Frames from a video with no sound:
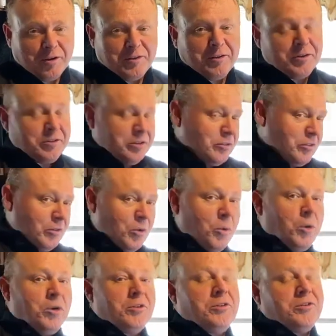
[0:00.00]
There's different
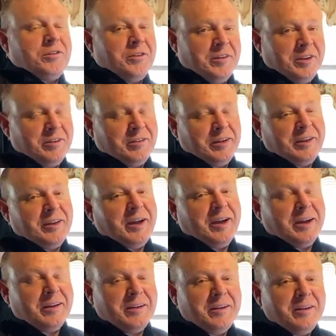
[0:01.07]
courses and things like that.